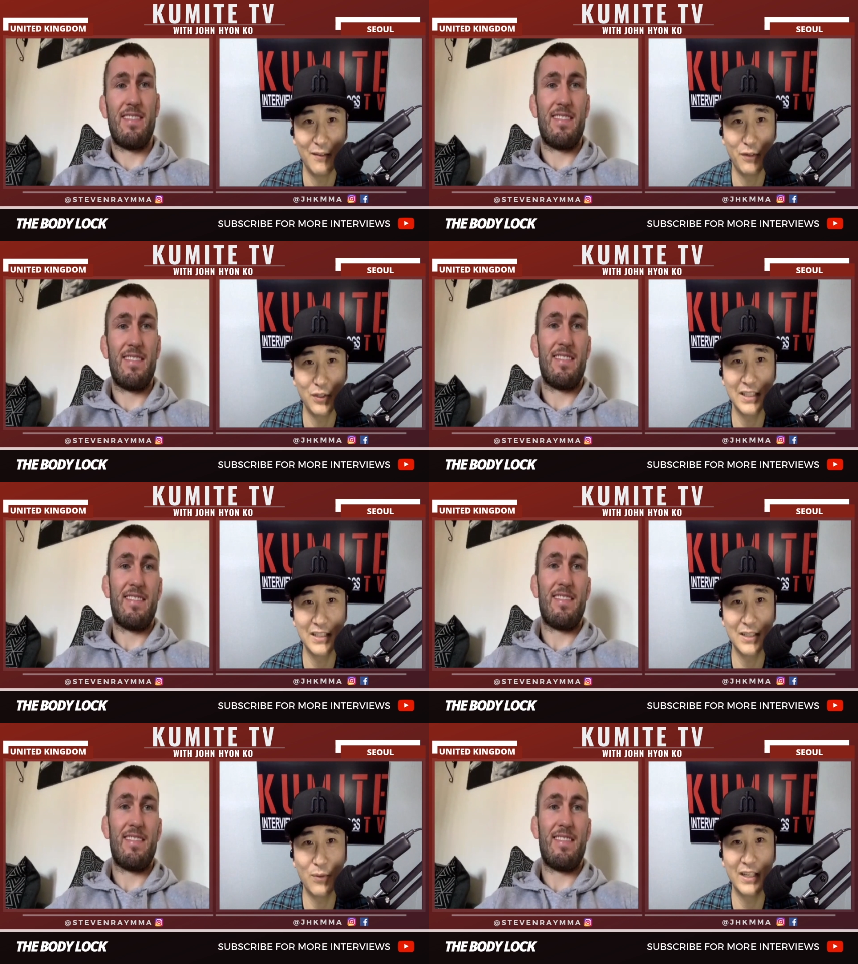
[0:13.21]
Speaker 1: First
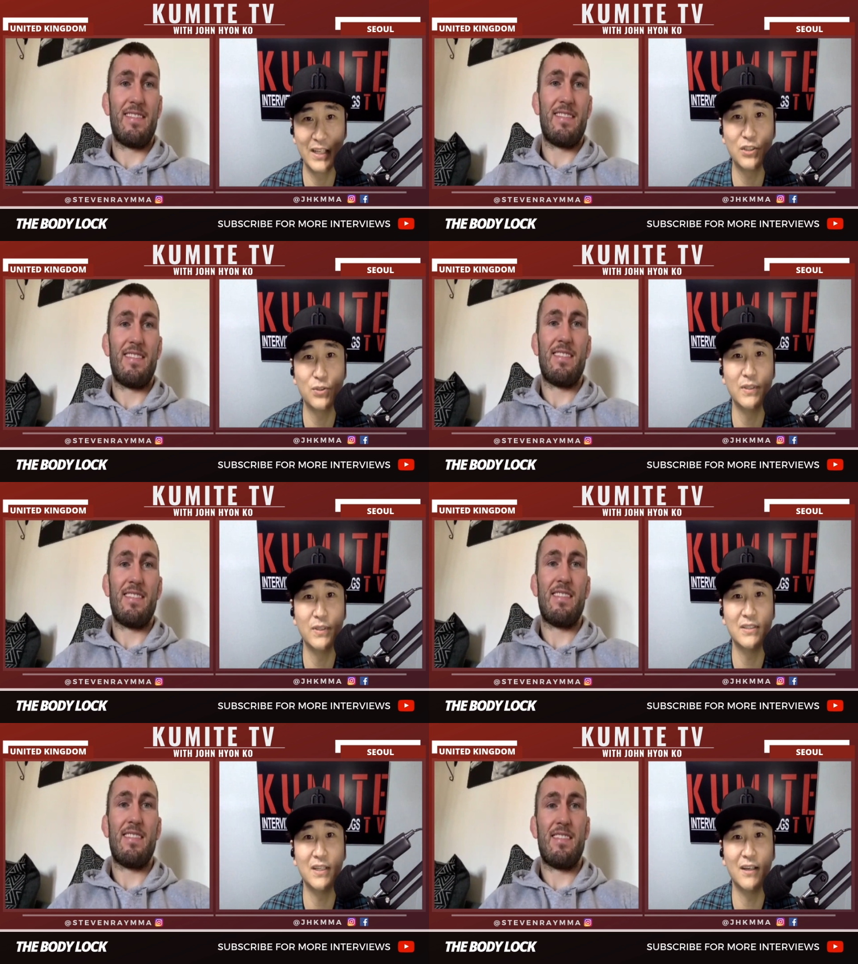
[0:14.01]
thing is I want to get into
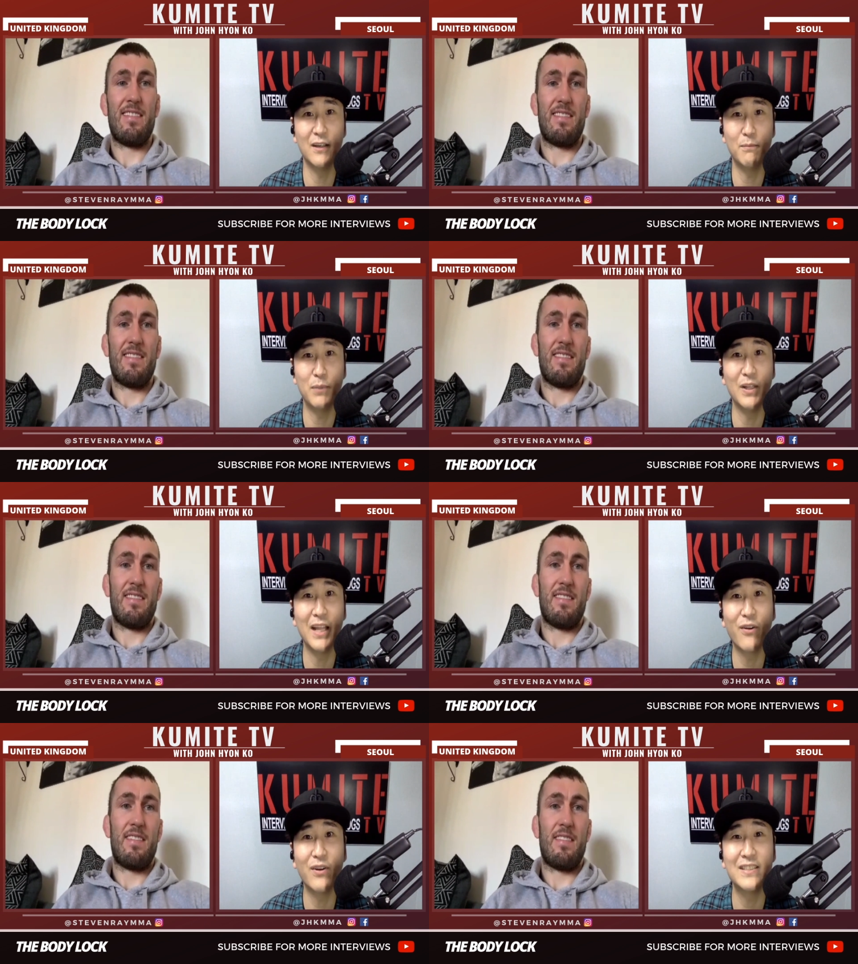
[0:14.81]
is uh
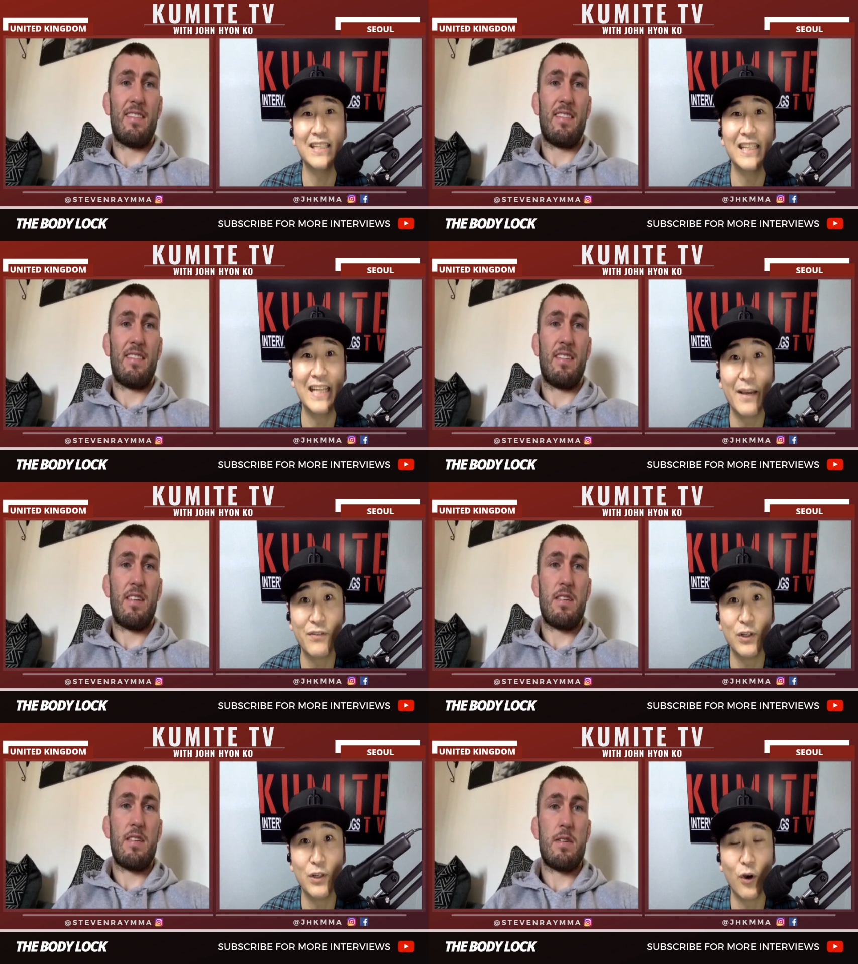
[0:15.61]
Polaris
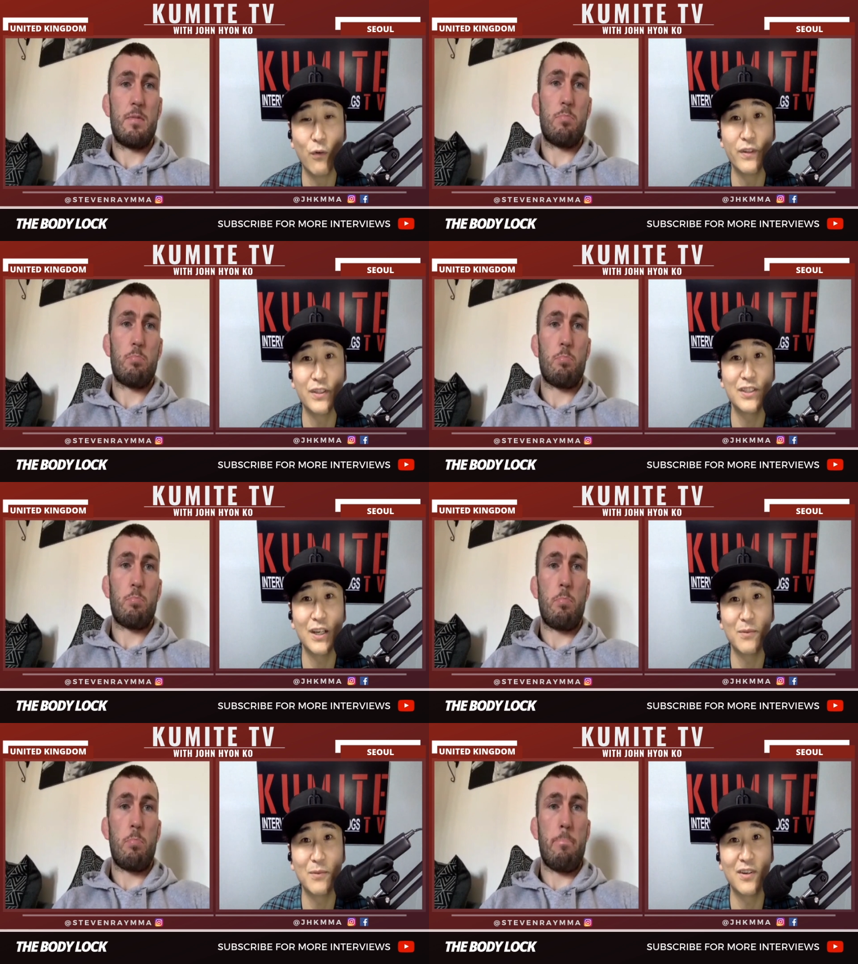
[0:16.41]
11 over the
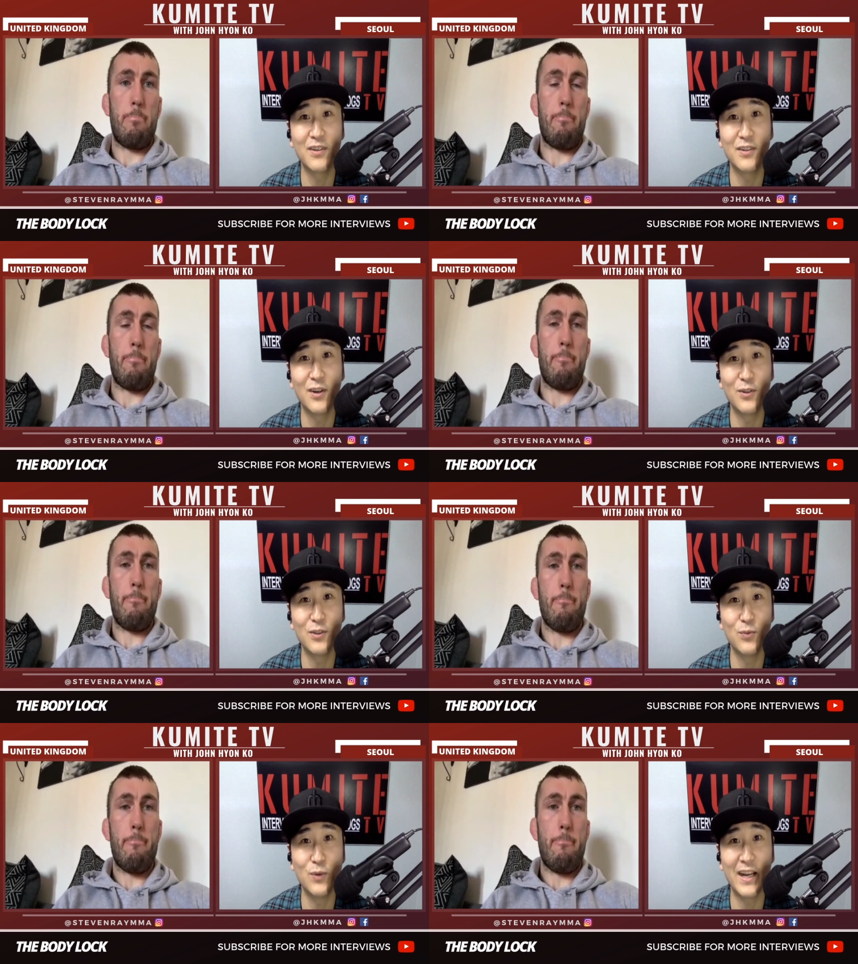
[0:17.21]
summer. You know,
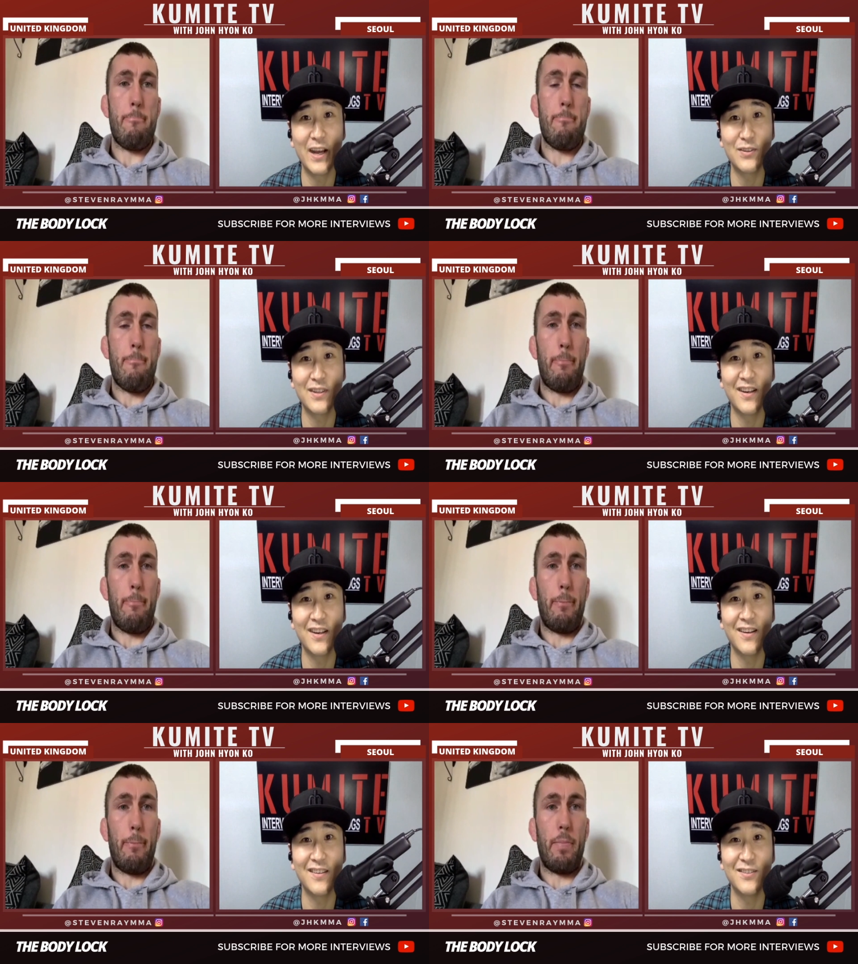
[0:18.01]
you went out
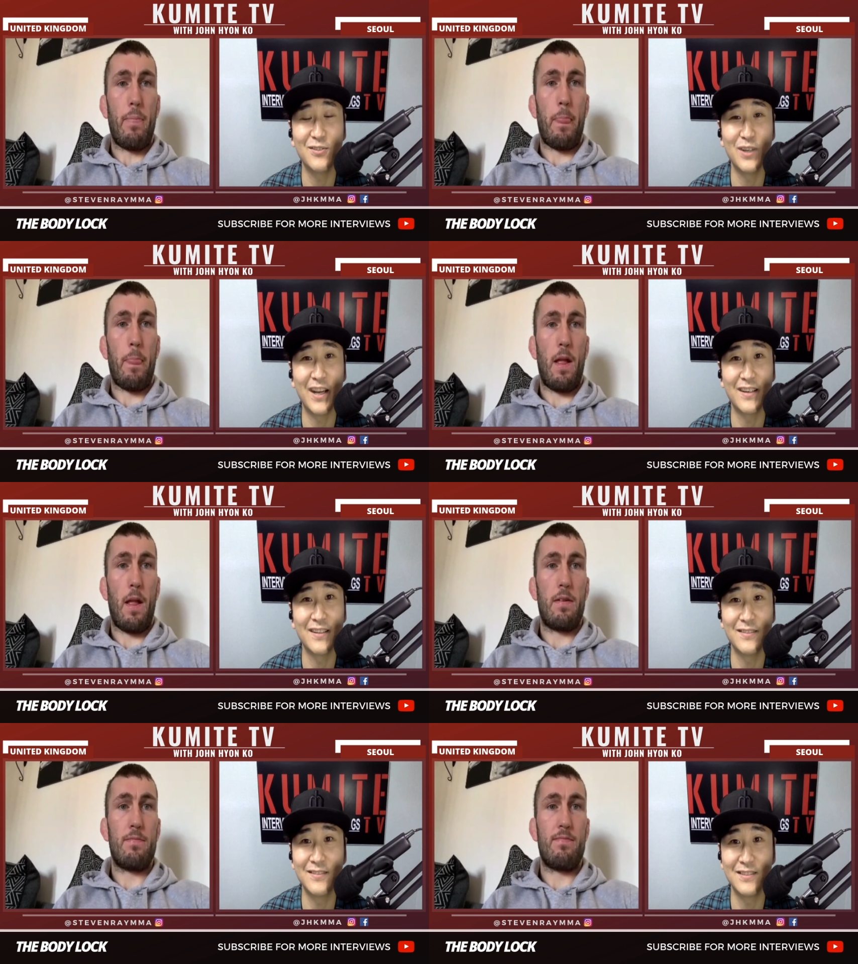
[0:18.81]
there, you got
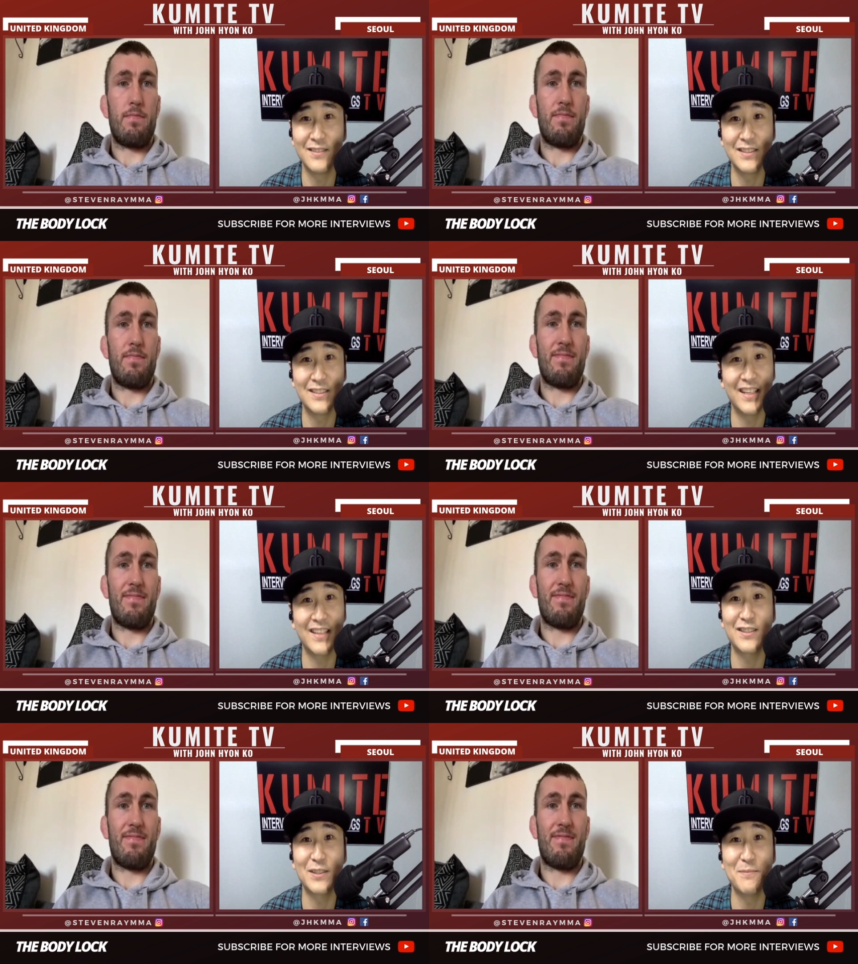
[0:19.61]
a six